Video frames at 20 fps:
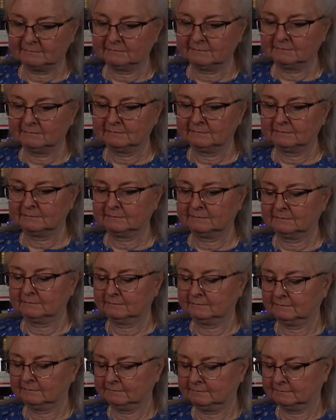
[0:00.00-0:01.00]

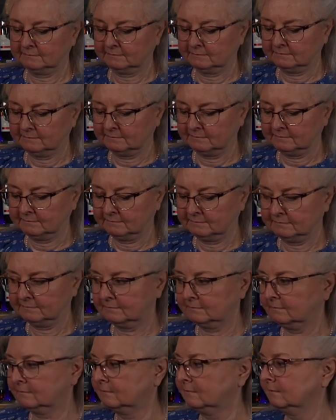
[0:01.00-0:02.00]

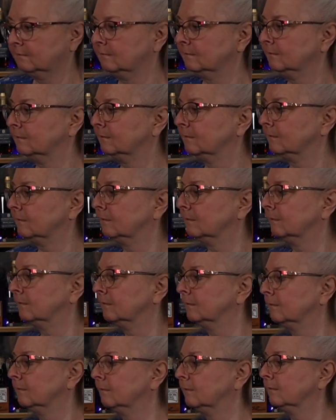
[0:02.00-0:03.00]

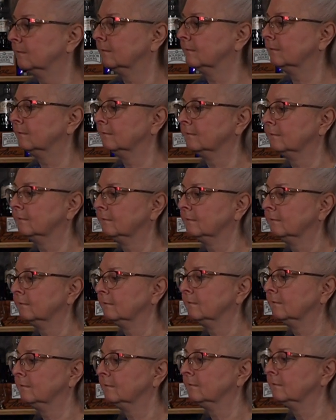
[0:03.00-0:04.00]
(not speaking)